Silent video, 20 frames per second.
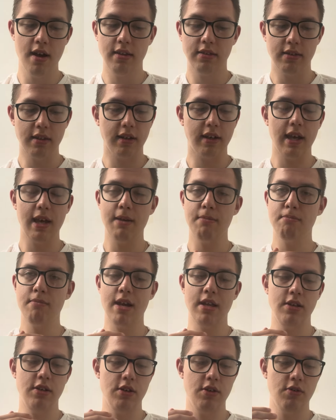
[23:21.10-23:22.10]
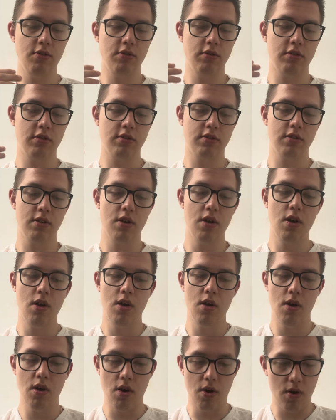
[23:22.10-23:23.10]
the game menus,
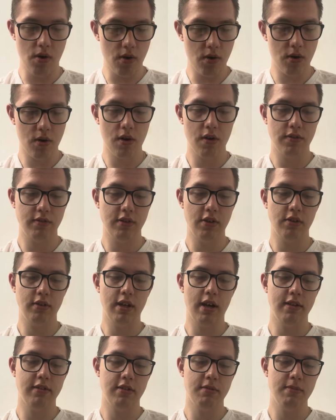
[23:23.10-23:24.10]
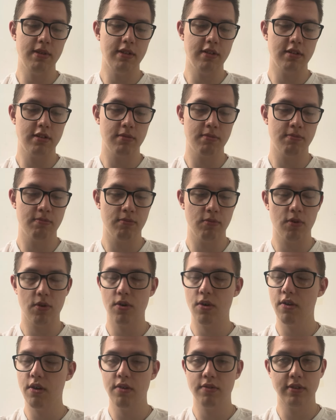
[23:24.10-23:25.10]
or if they're not to be
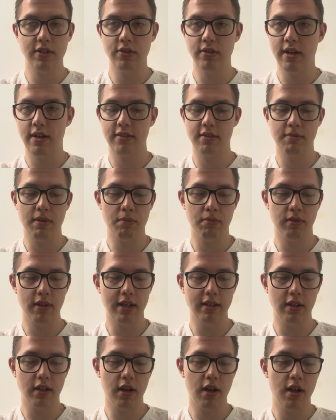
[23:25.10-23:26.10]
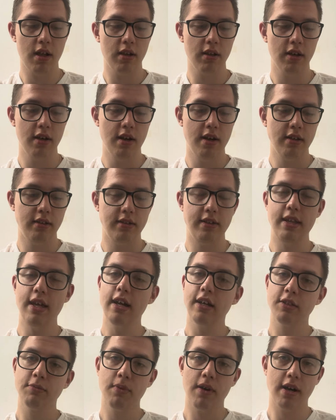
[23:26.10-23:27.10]
played at all. The
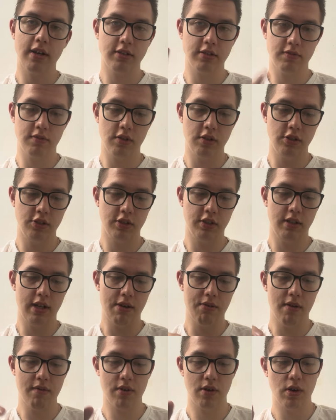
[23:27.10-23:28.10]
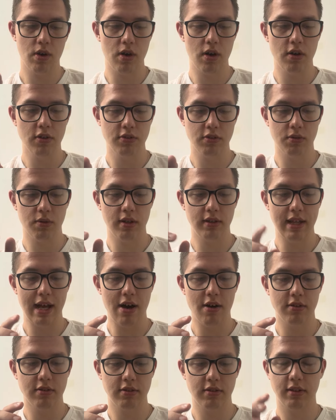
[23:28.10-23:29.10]
Xbox version, however, also
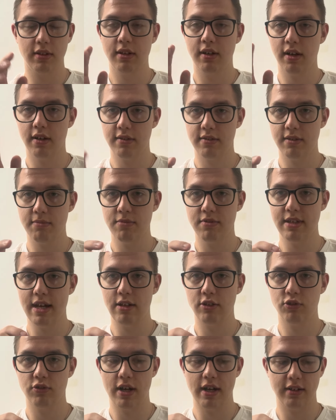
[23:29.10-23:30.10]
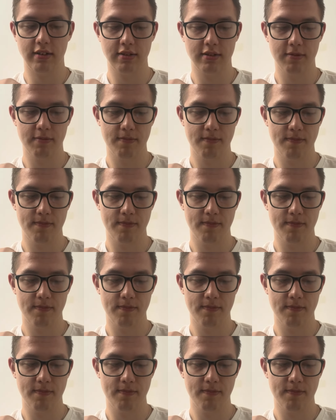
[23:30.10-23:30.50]
allows custom soundtracks.